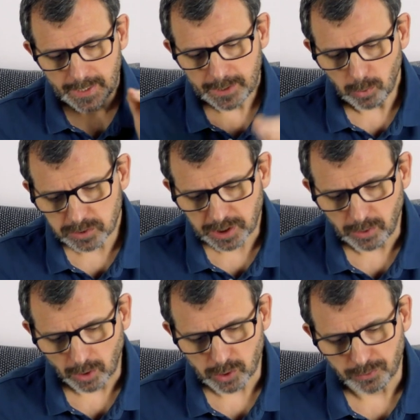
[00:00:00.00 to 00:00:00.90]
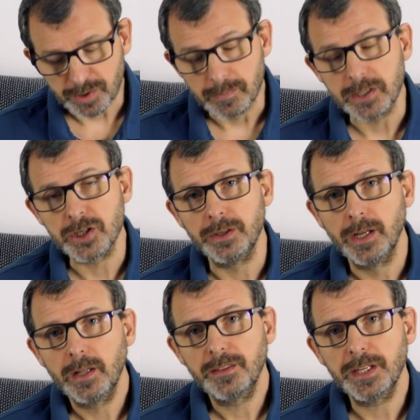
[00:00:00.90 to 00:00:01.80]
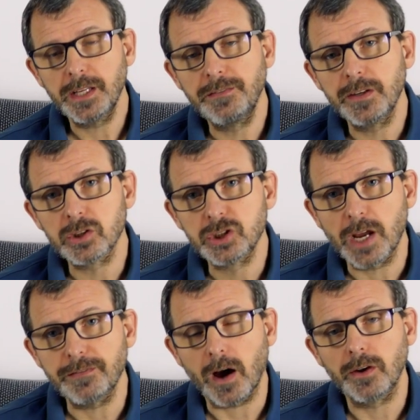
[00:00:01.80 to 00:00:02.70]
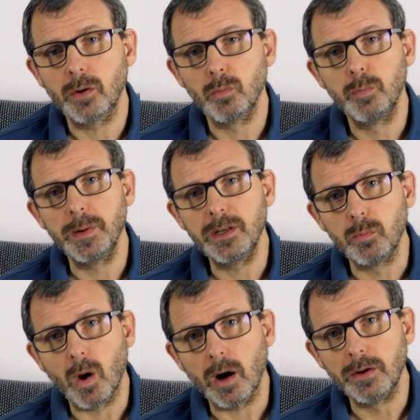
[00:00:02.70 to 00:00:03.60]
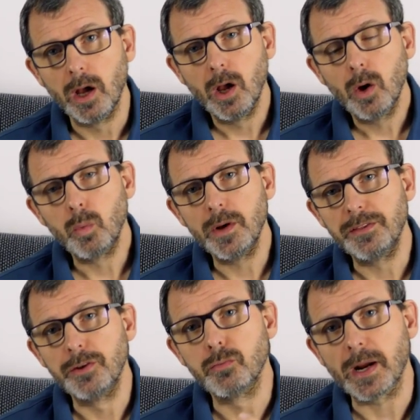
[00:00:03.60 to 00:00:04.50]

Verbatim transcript: He also goes on to mention that he feels Geoff Hunt will be the one with the